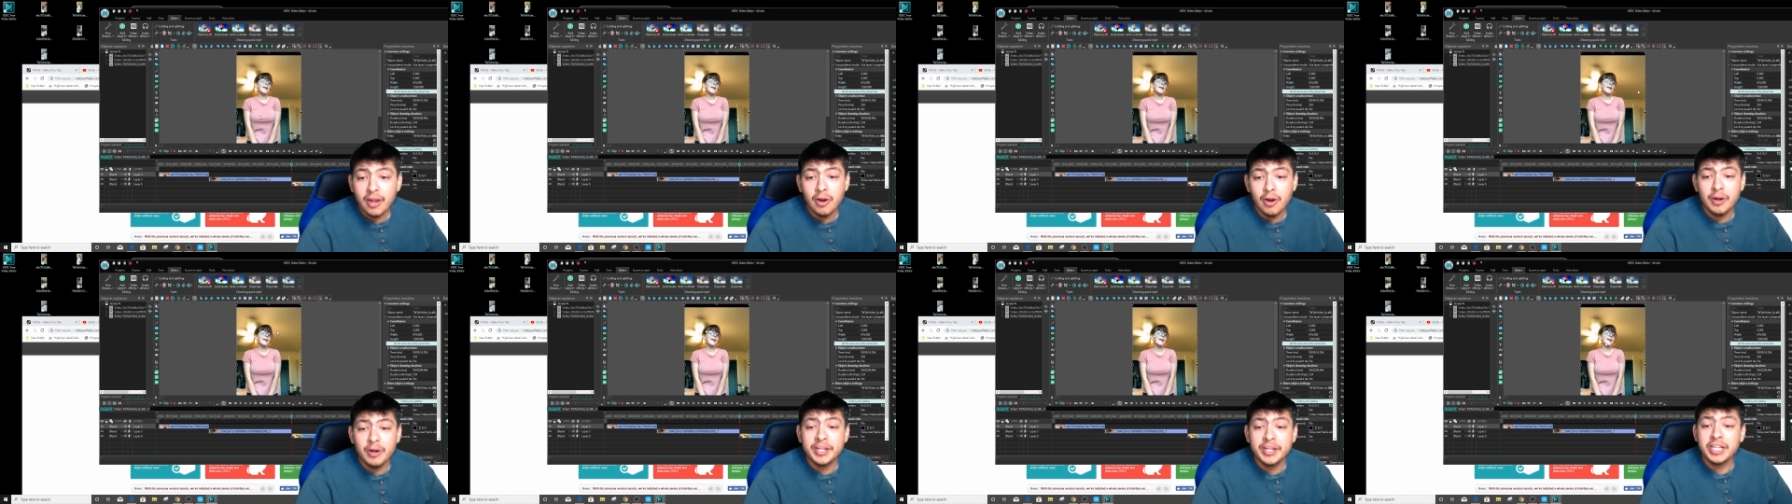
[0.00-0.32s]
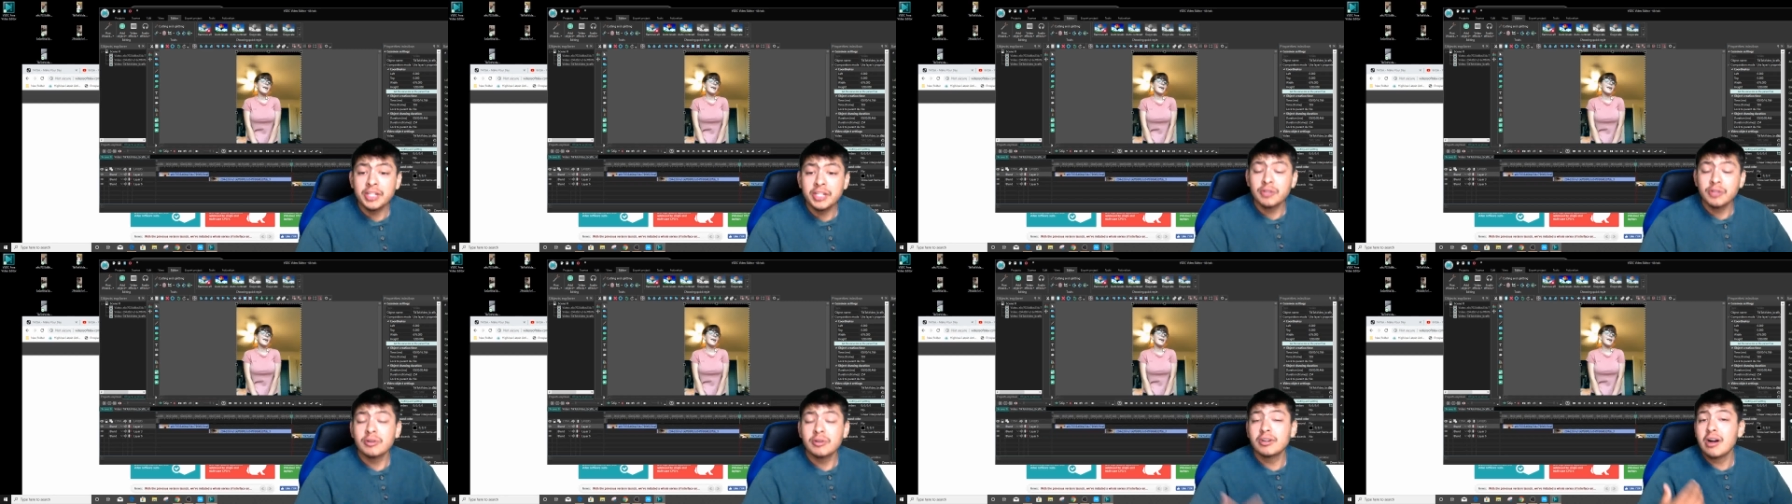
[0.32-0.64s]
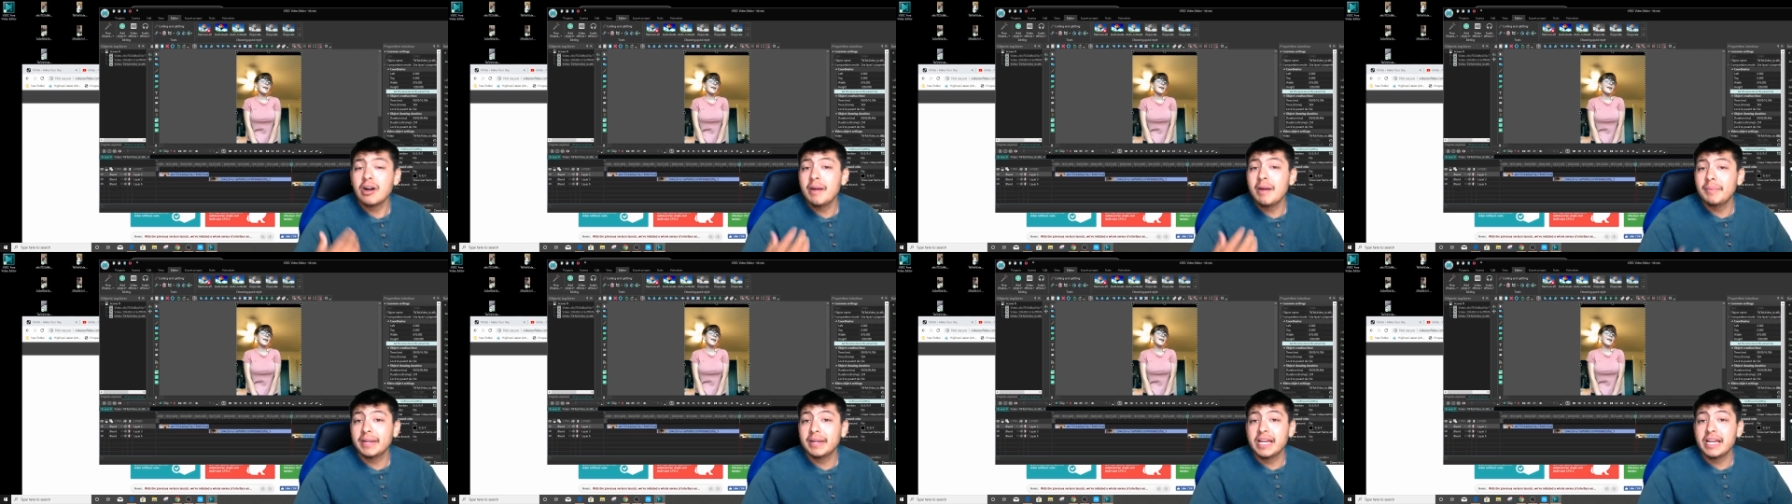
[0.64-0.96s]
or you can do a
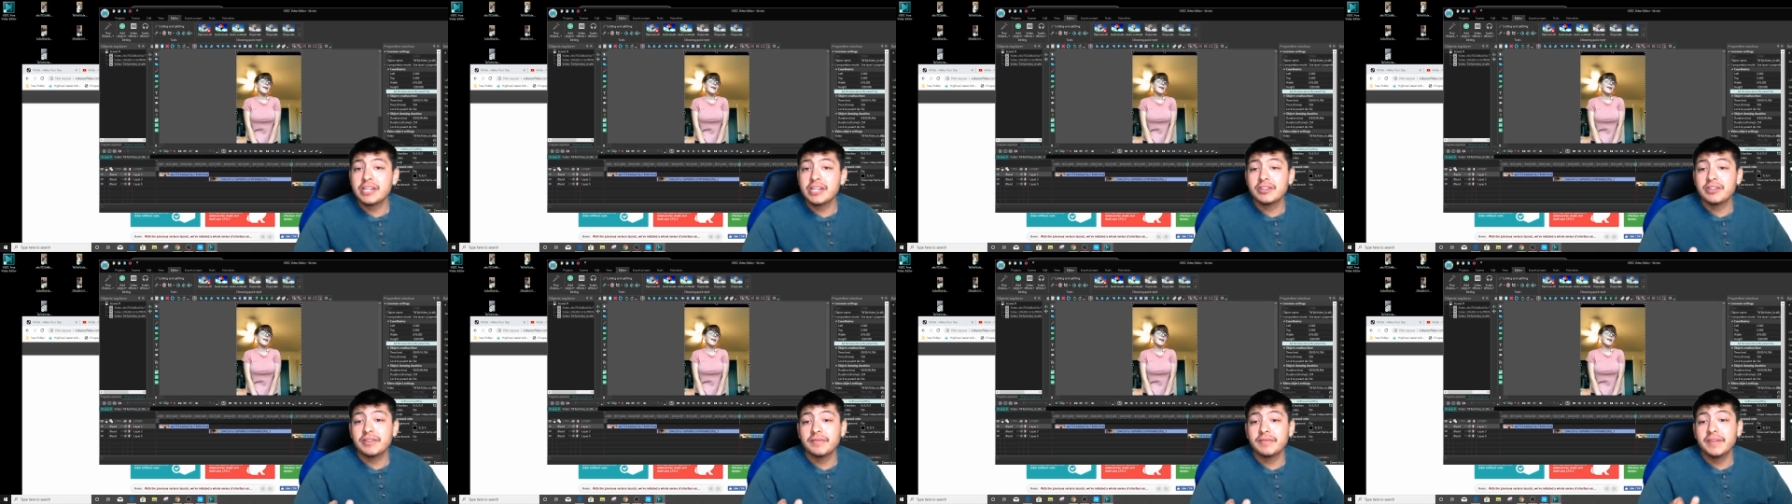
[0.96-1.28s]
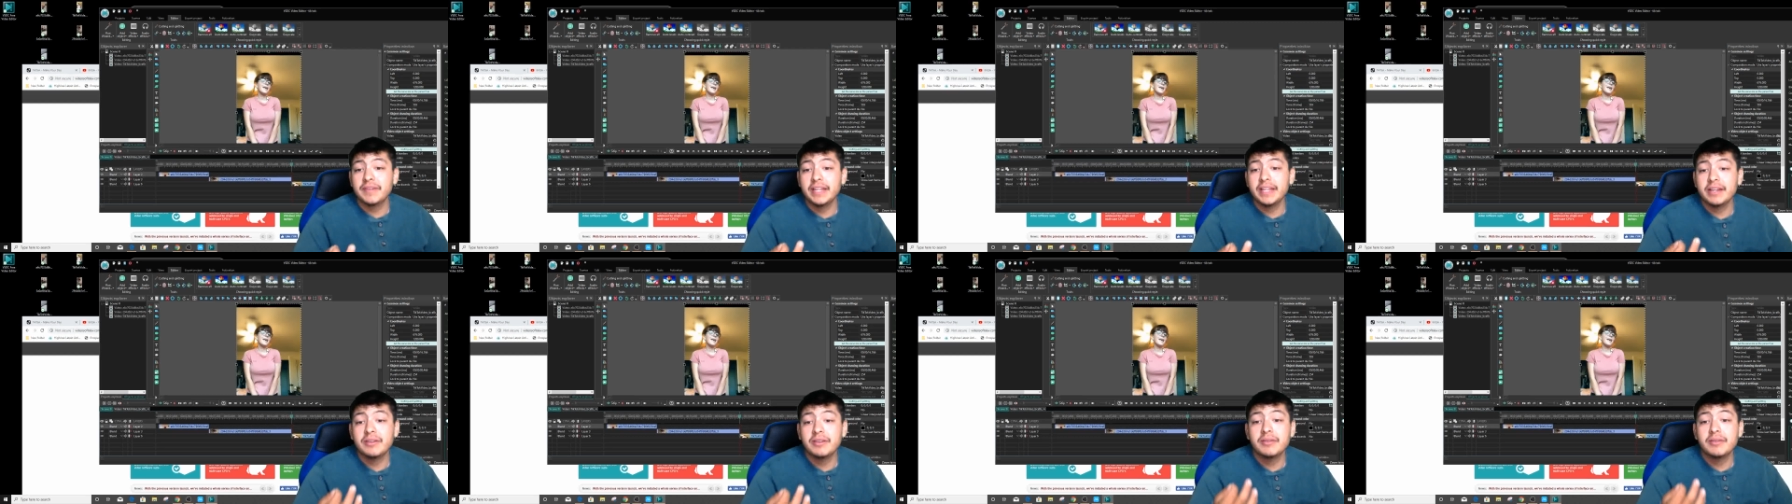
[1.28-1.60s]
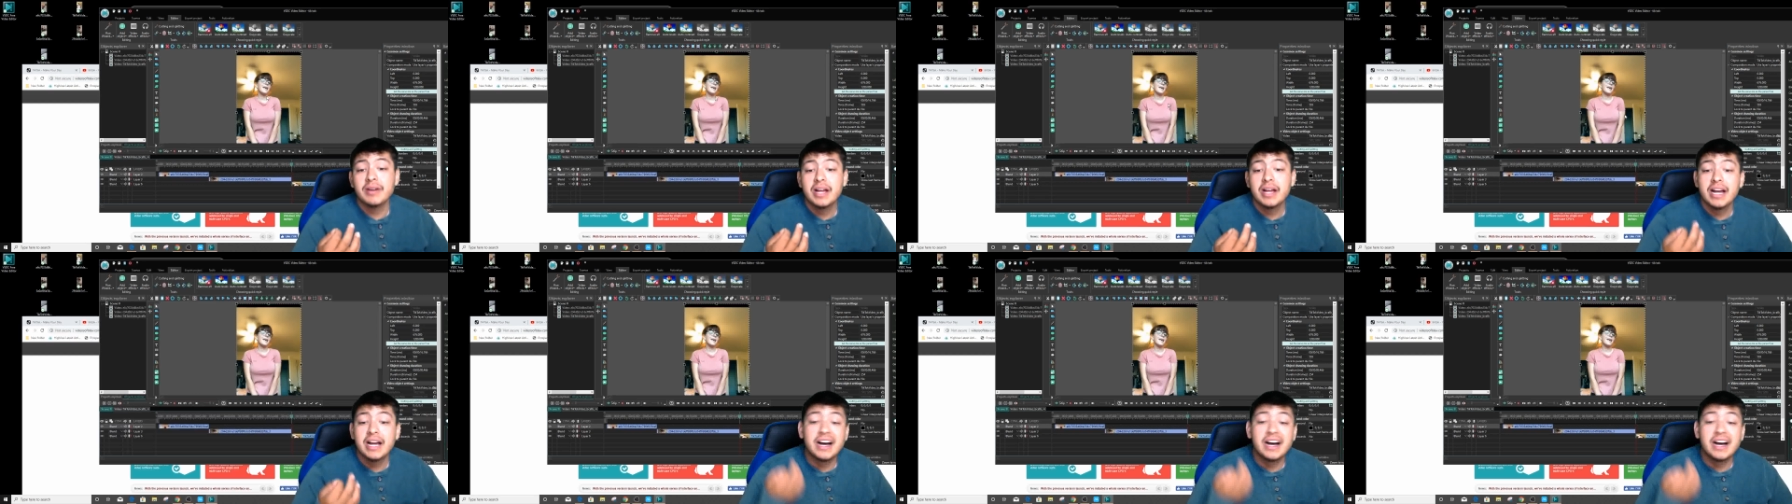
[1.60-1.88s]
compilation video